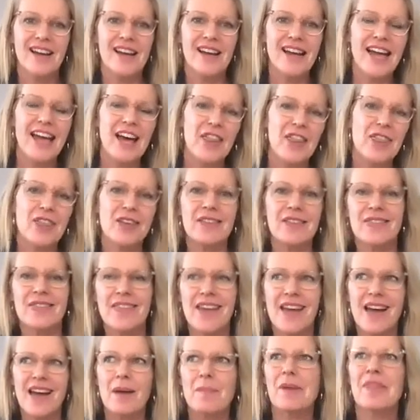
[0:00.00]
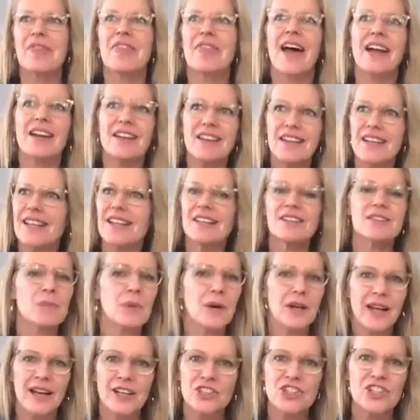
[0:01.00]
that is
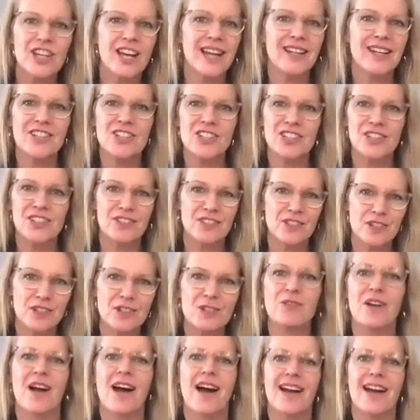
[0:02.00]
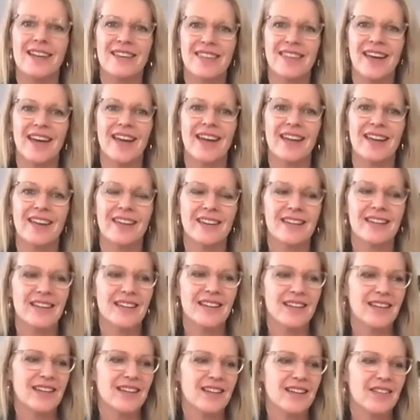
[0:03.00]
what our challenges do, right?
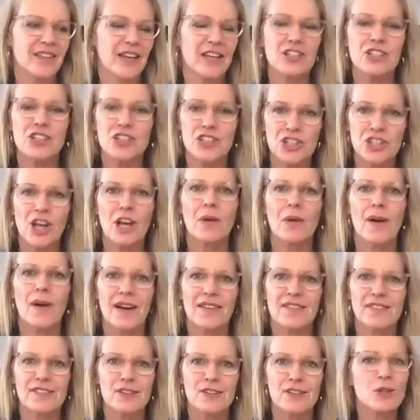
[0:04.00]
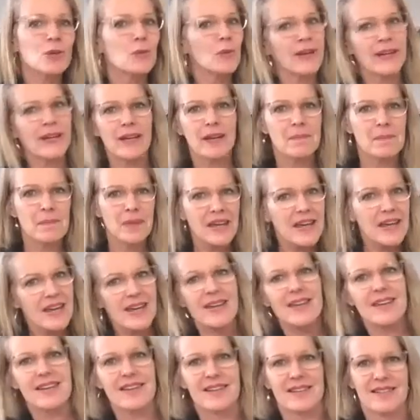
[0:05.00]
They show us who we can
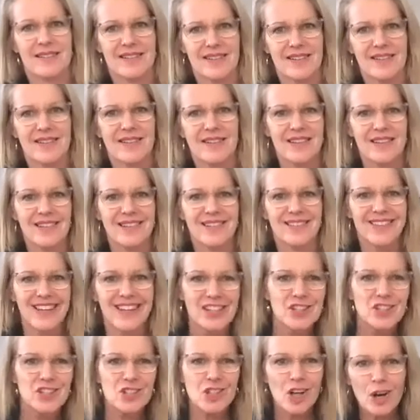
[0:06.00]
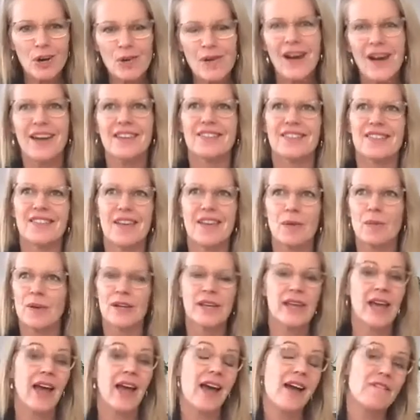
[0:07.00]
be. They show us that we
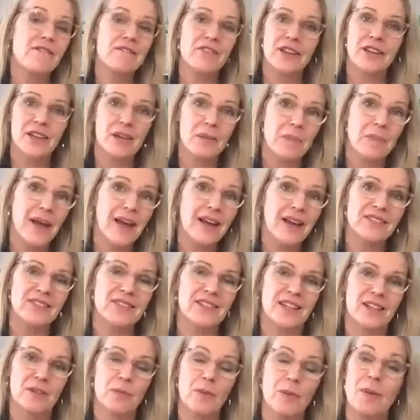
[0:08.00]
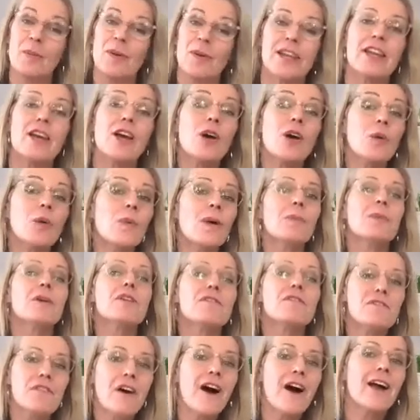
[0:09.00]
have capacity. When we
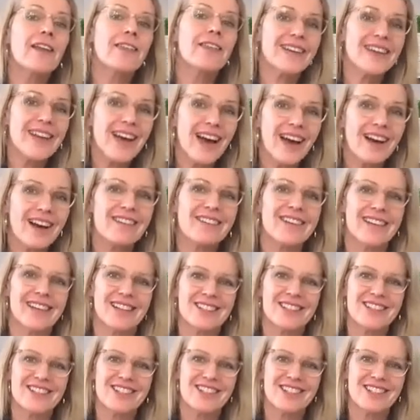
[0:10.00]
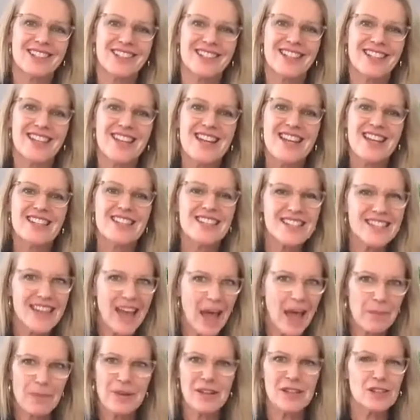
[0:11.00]
find the courage to
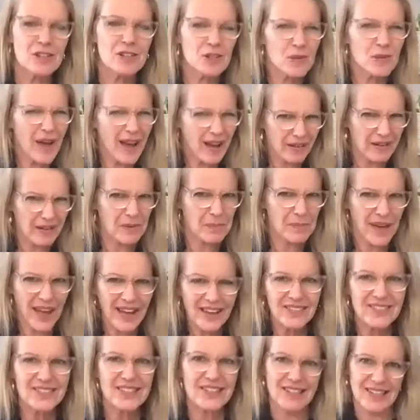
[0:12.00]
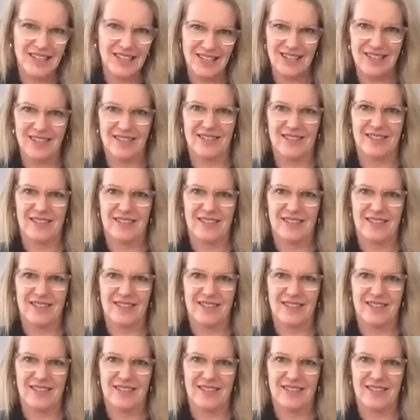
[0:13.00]
tap into our capacity,